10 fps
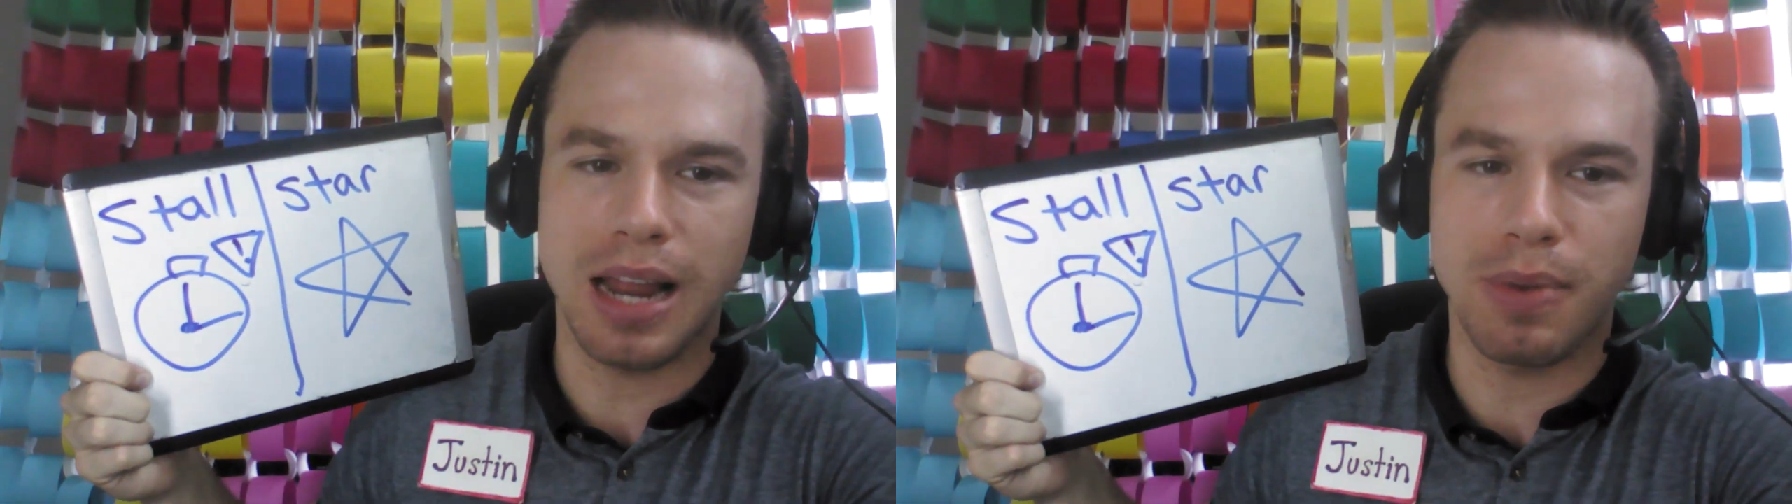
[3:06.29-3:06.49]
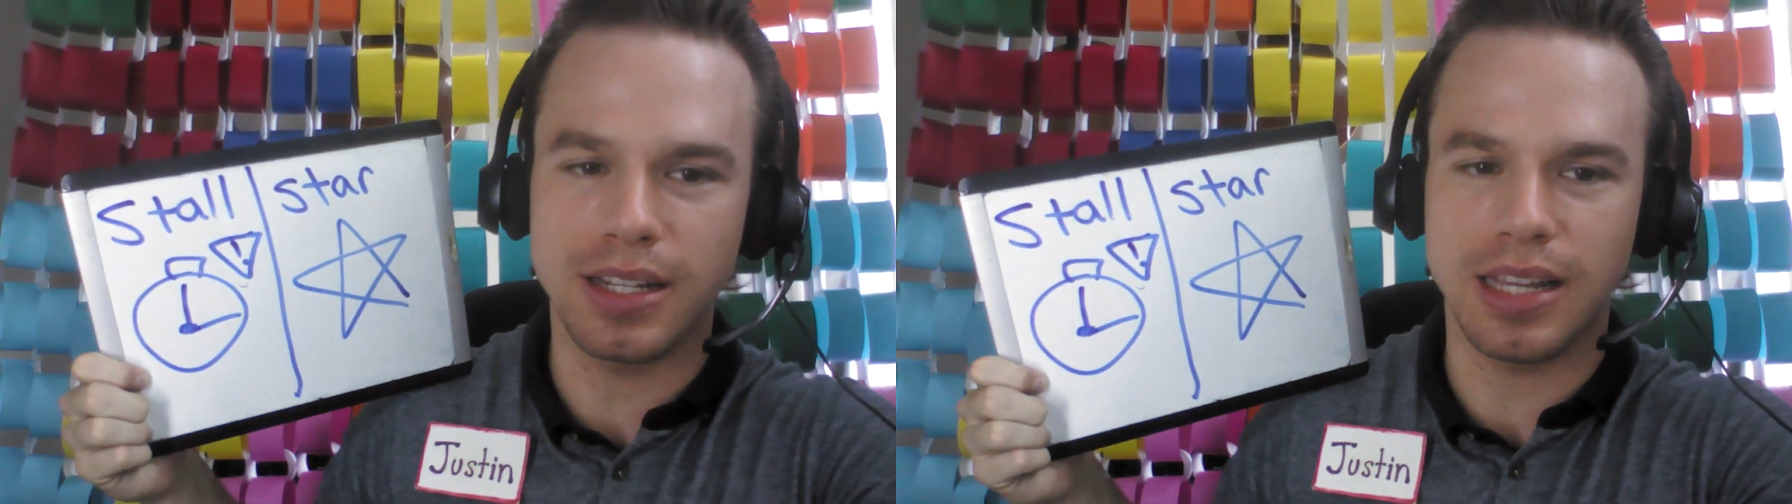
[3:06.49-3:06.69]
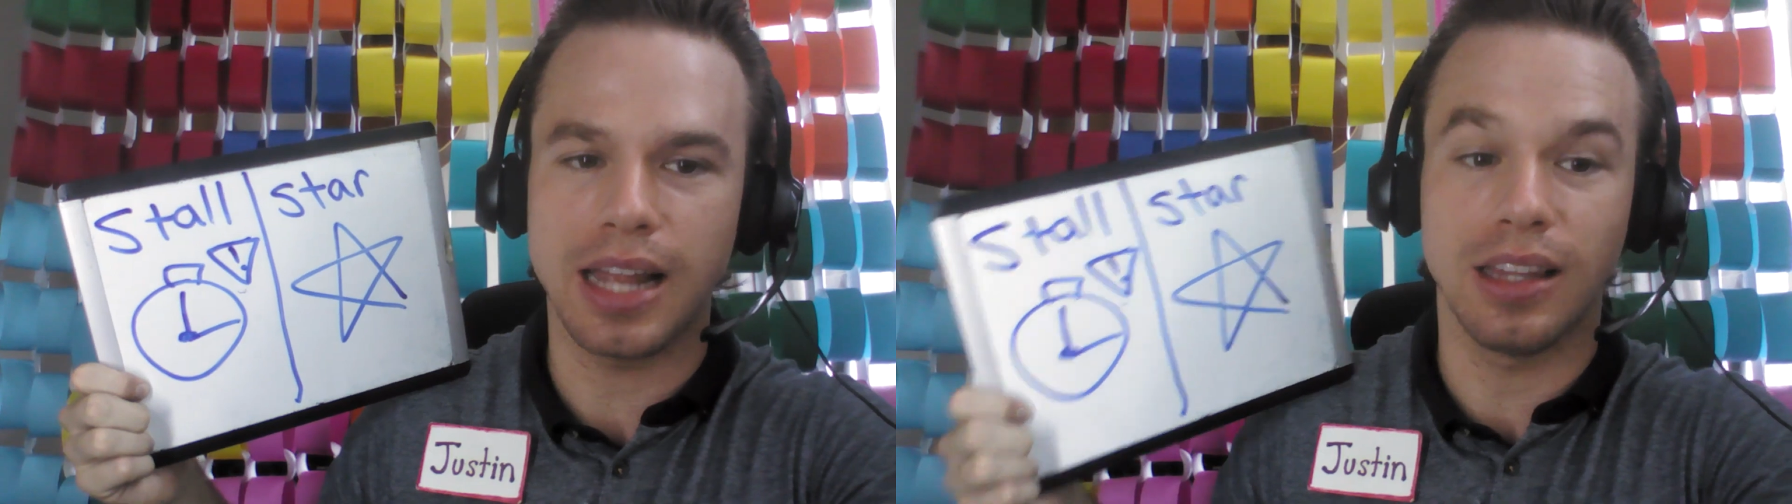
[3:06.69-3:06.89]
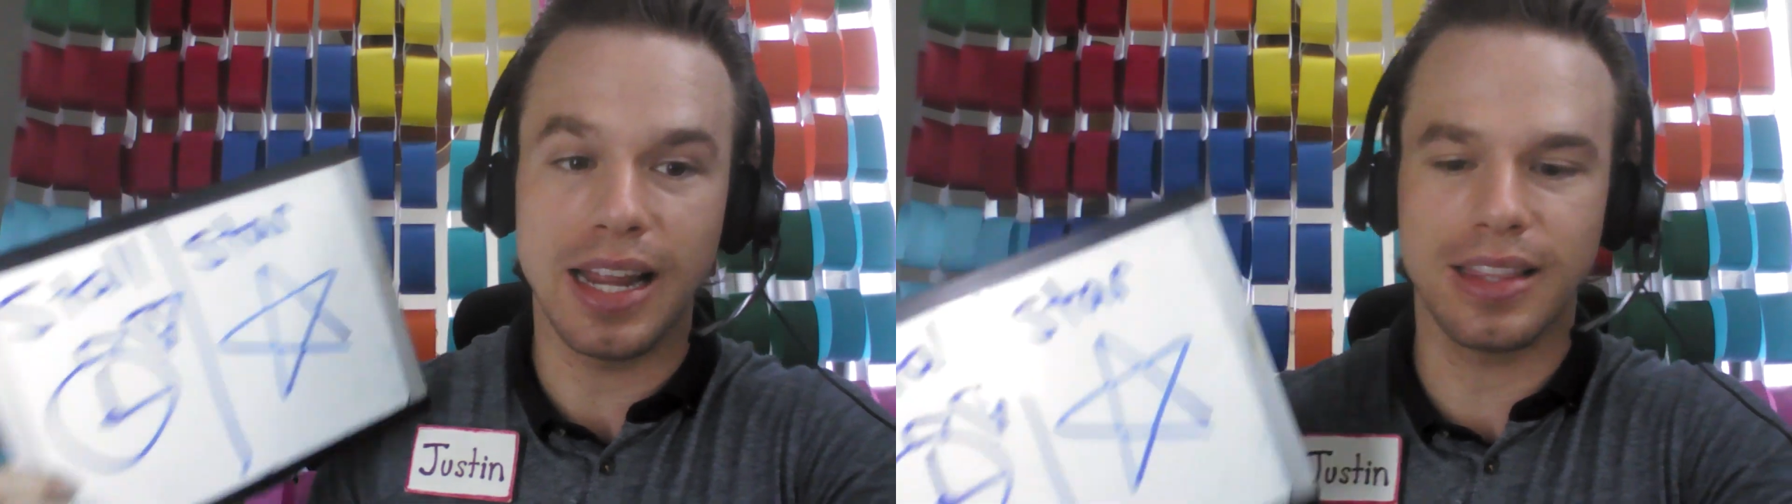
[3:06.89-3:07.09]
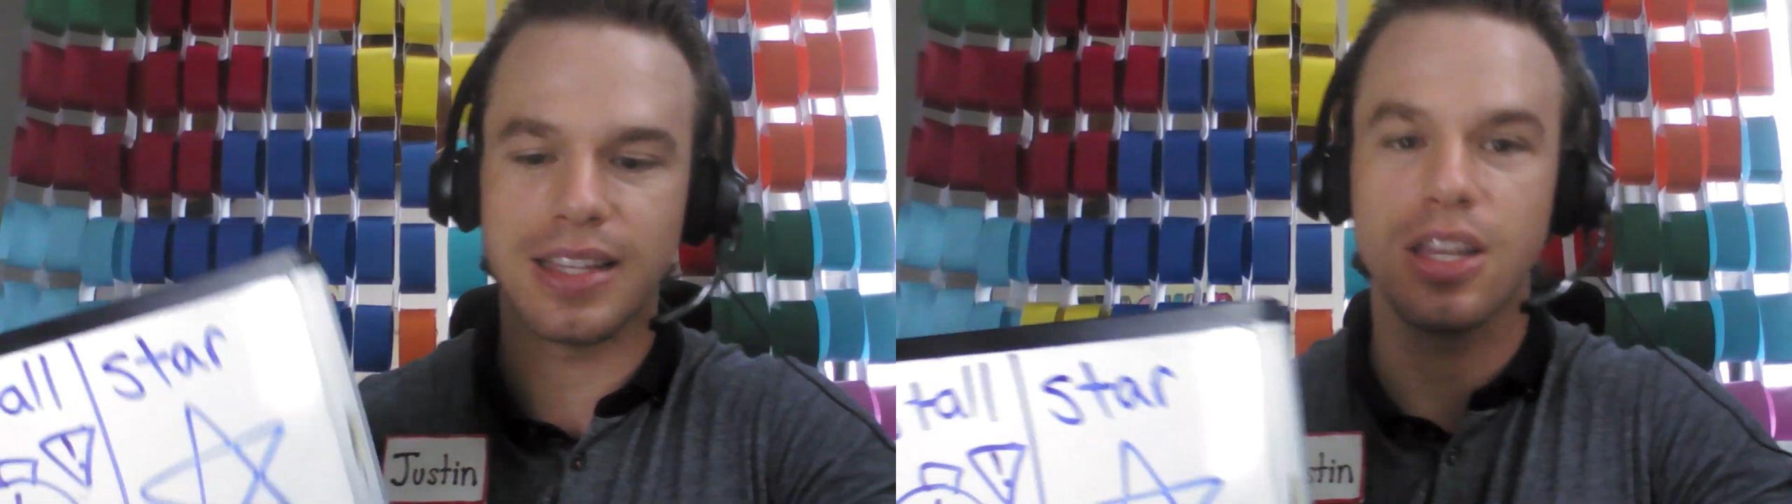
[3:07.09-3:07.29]
by side
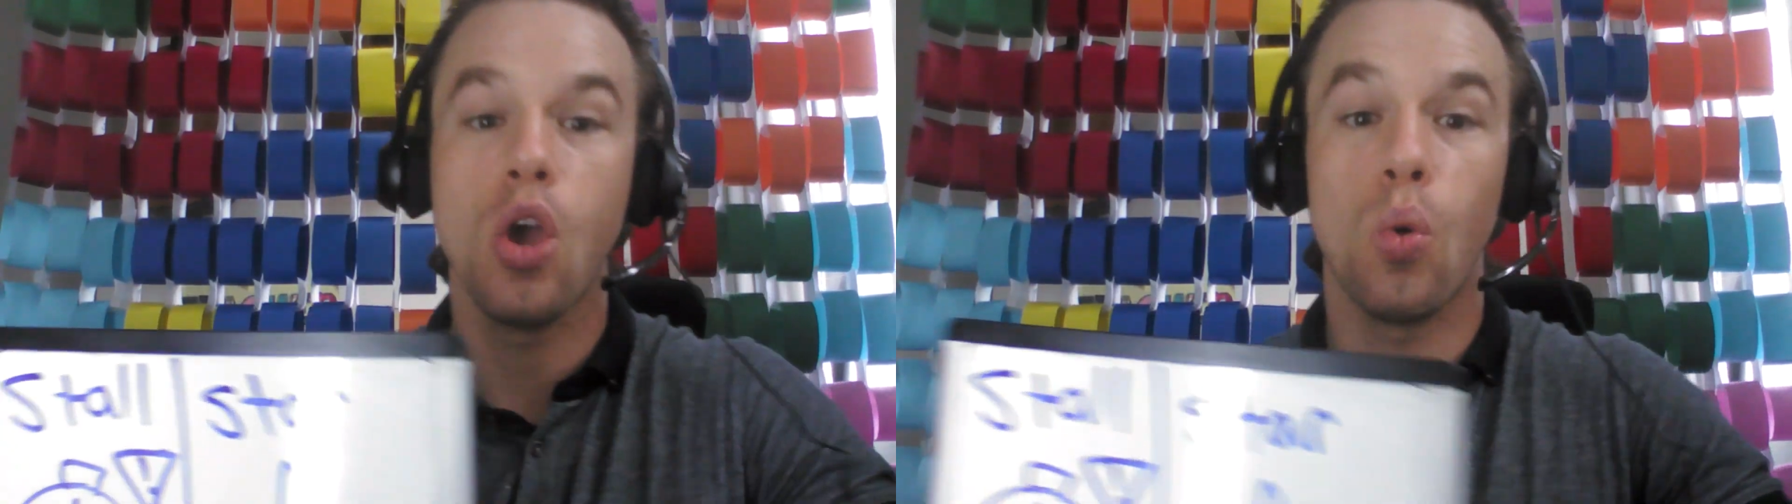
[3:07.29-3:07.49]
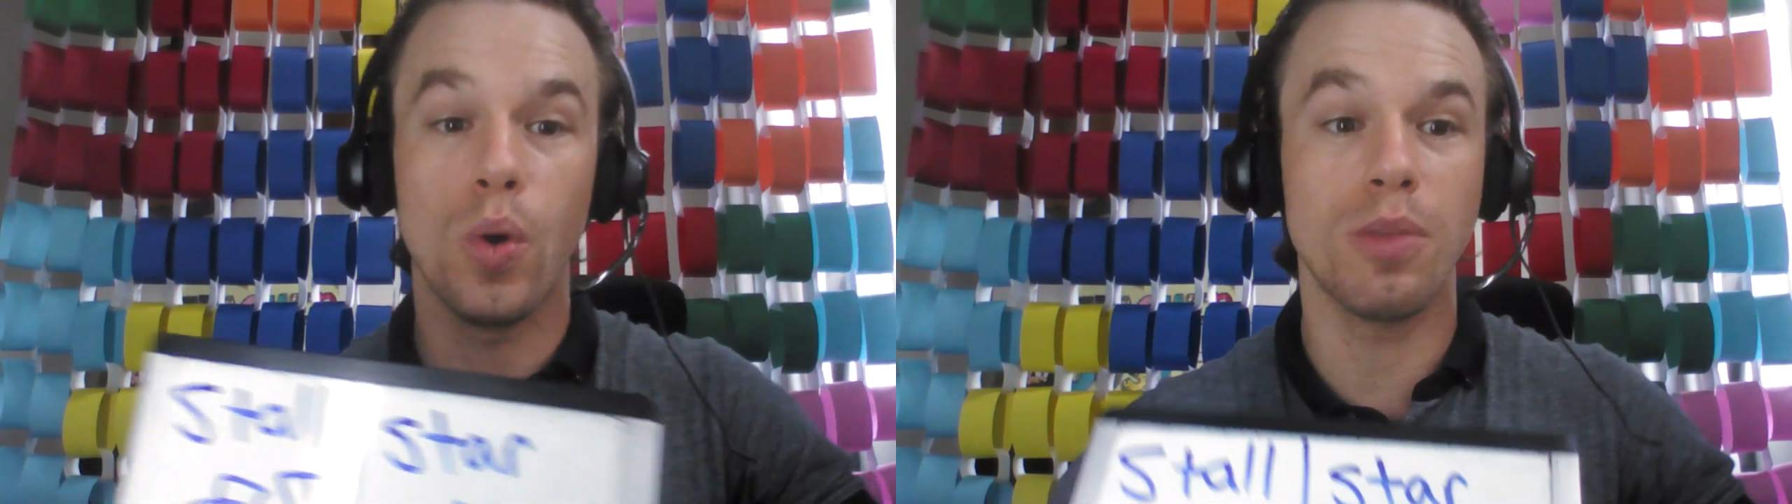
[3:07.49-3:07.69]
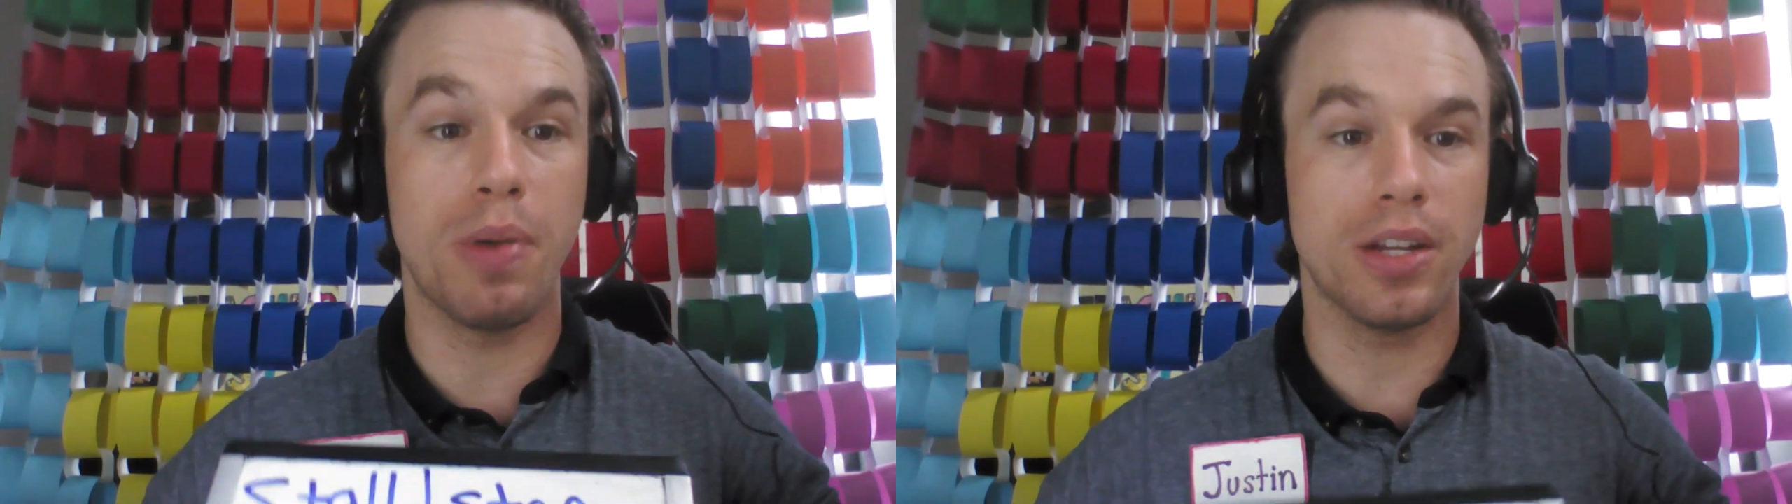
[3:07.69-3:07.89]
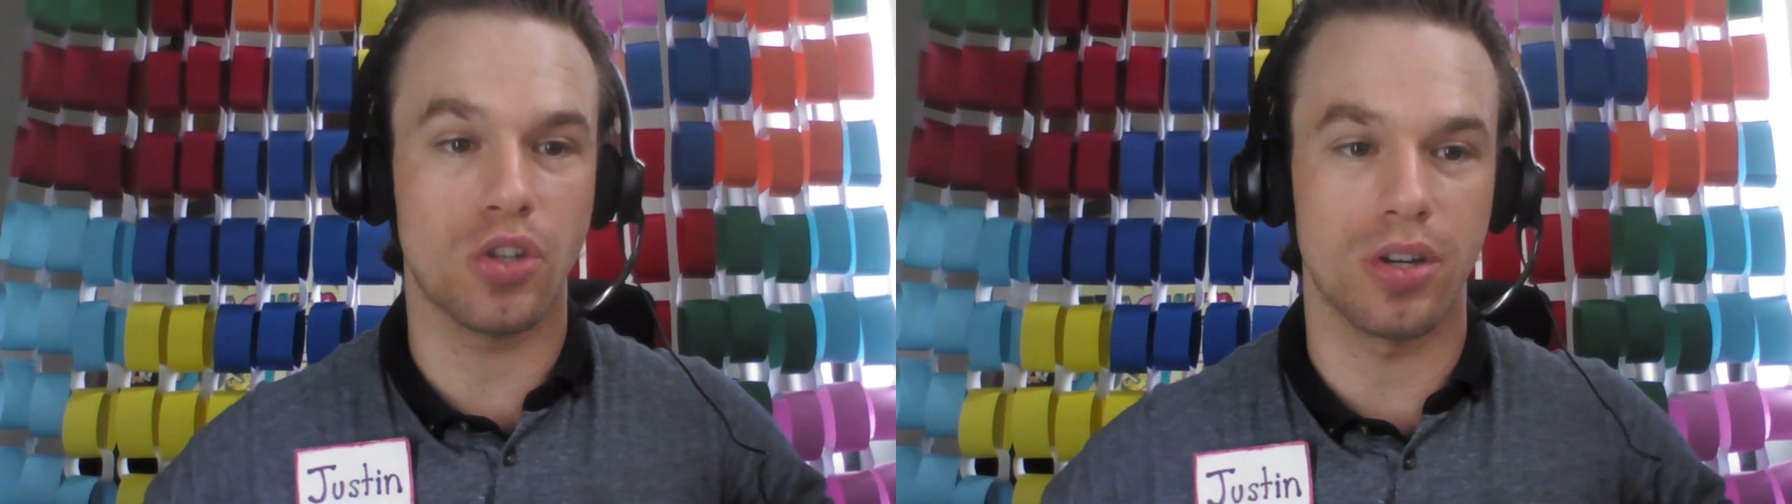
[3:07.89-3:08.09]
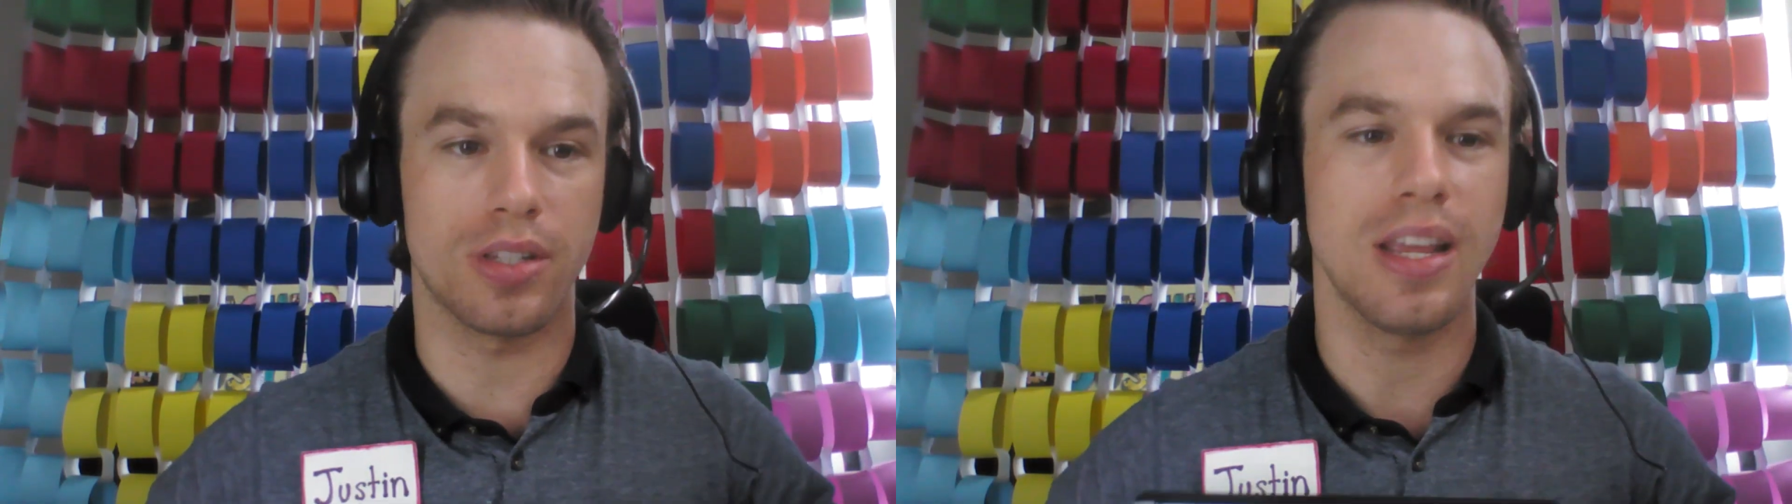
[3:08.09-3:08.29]
like this with
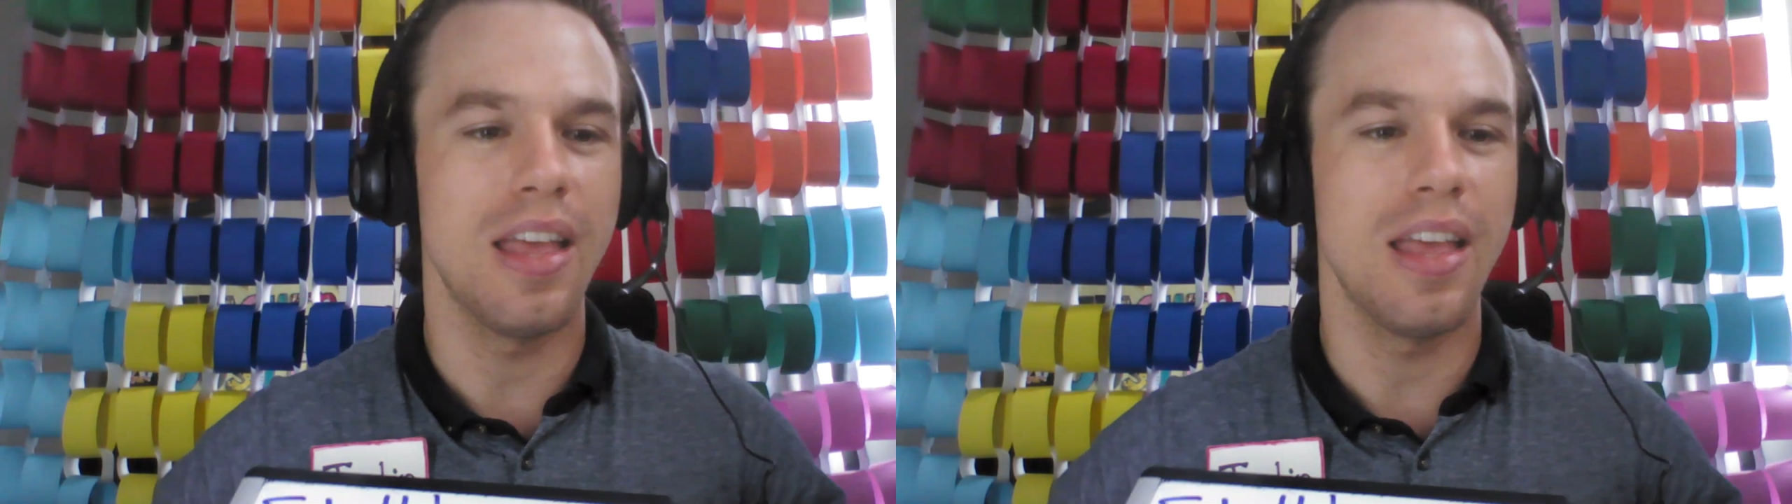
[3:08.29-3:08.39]
pictures.